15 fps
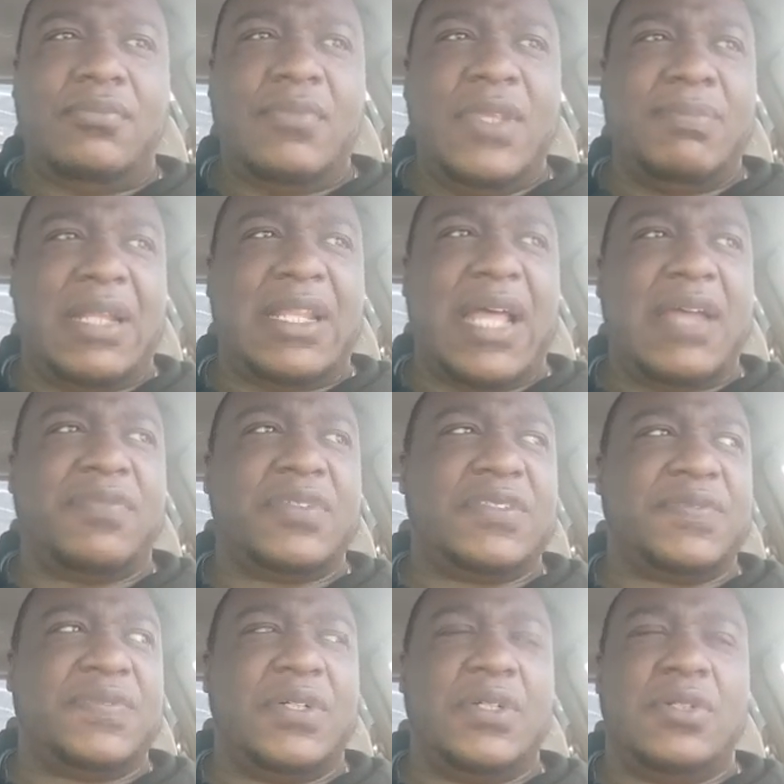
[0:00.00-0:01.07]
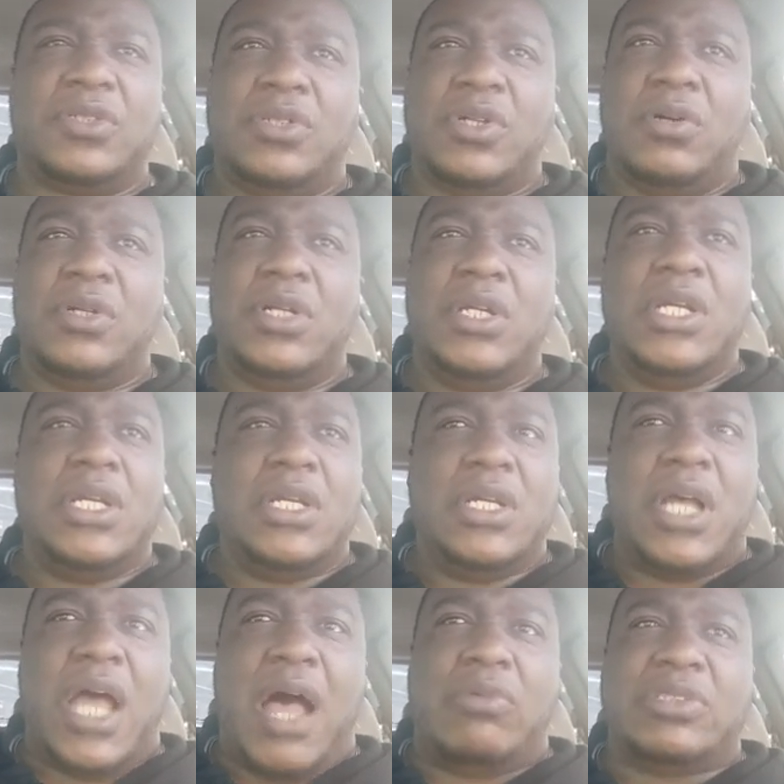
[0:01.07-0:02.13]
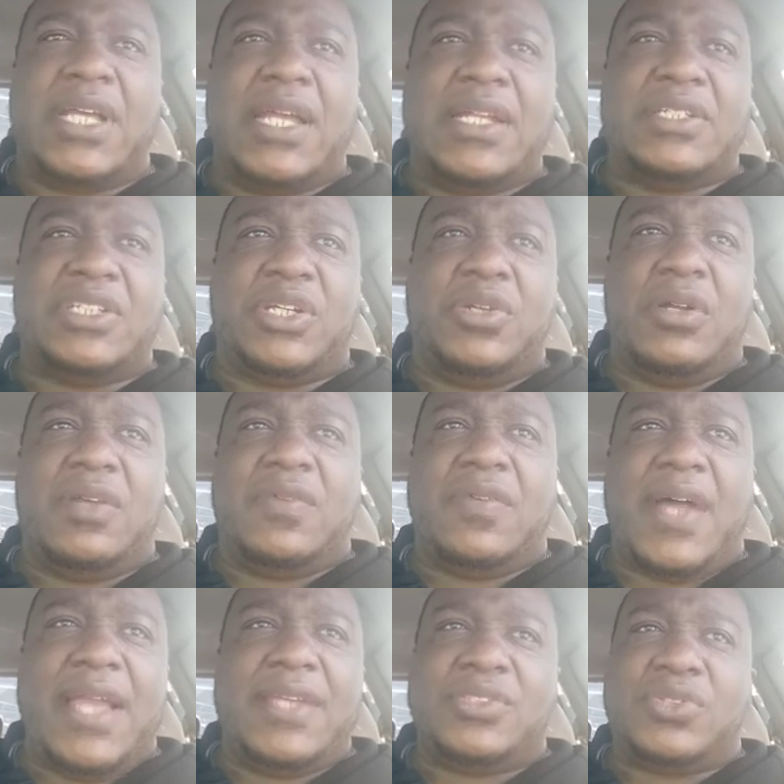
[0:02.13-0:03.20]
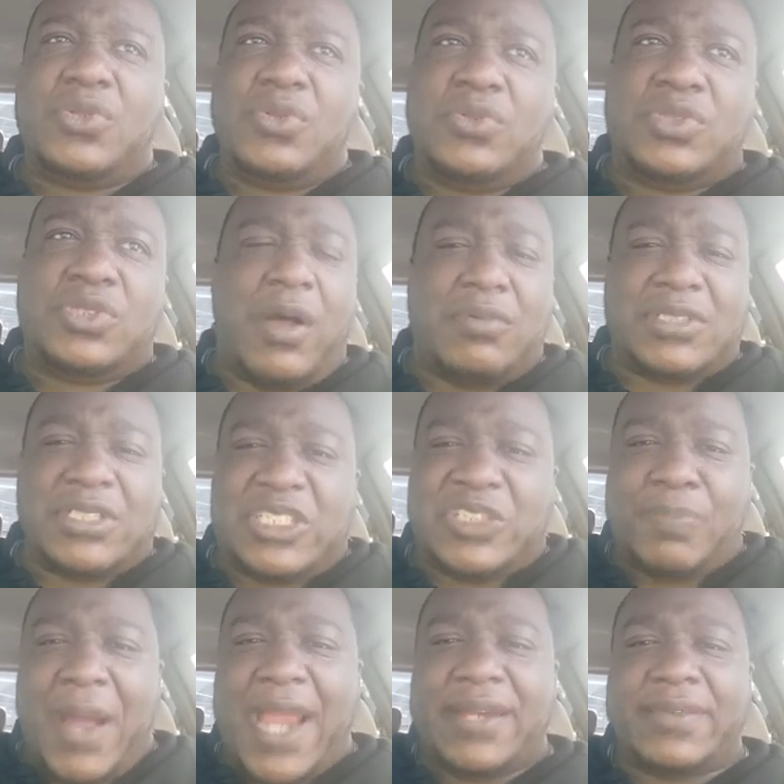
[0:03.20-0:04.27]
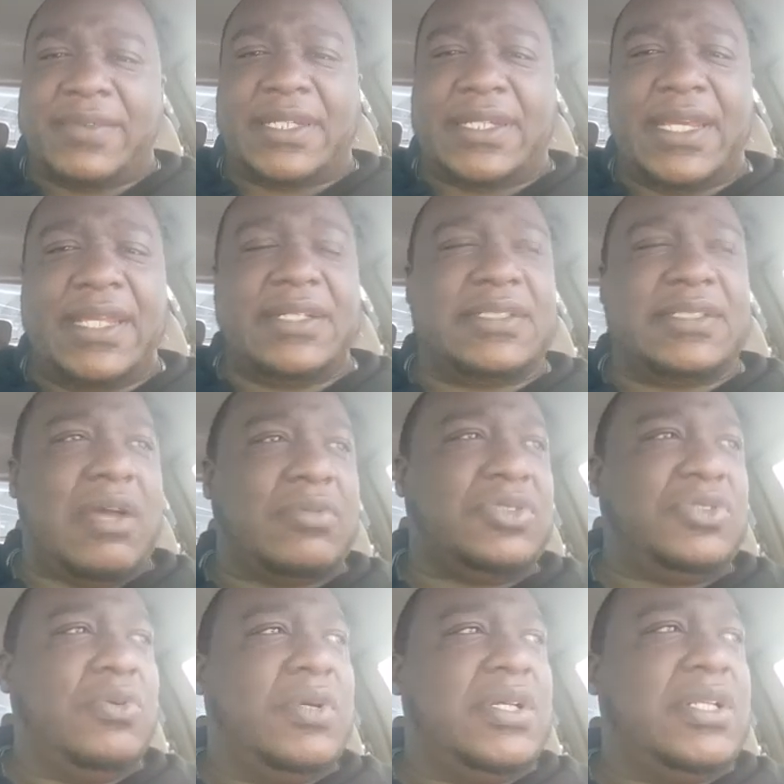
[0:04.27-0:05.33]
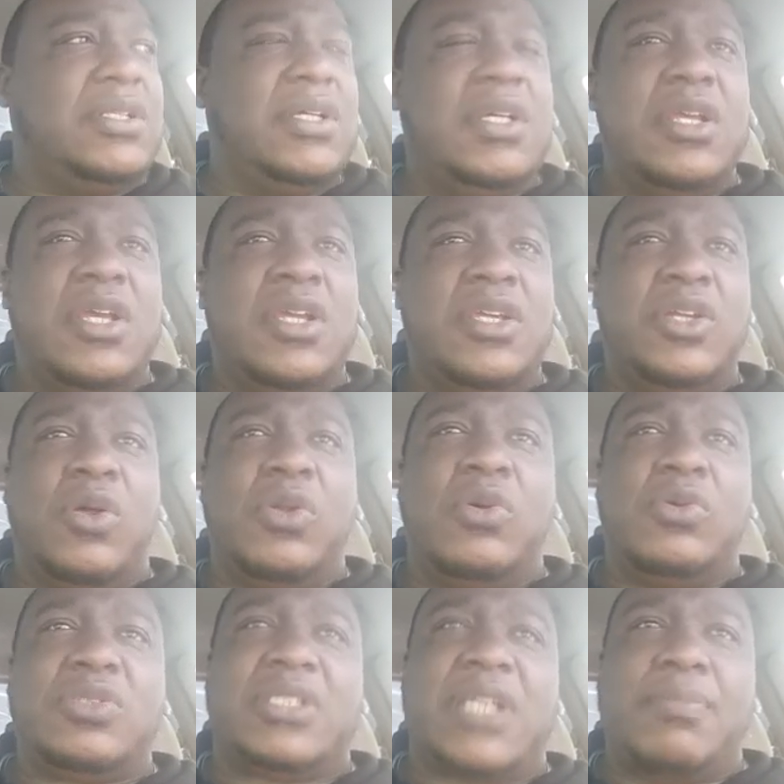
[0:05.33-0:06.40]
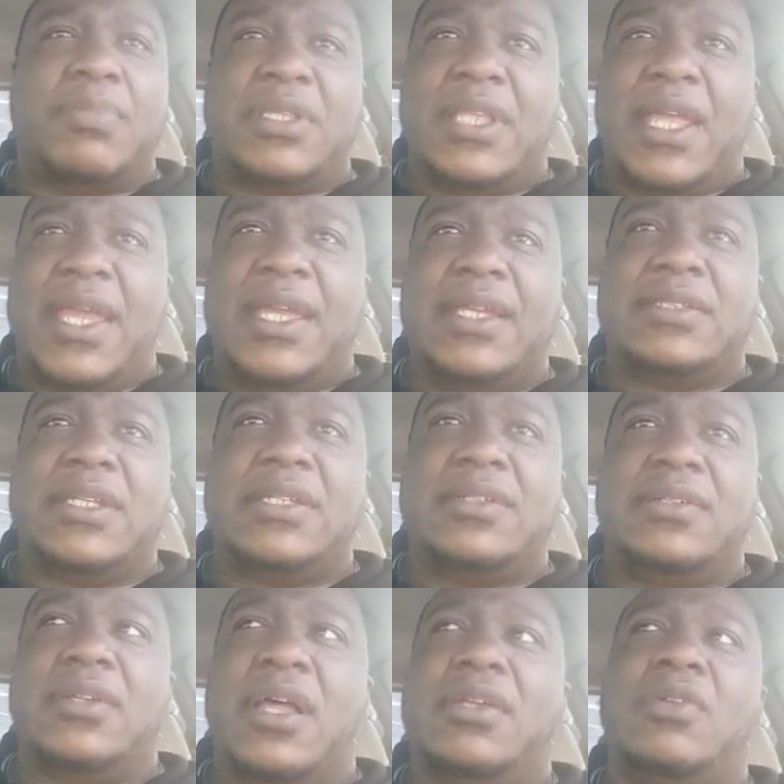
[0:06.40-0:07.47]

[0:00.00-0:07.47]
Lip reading: My life was full. I was the head of security of a high school, so I was inspiring kids. I was doing, those type of things, and I'm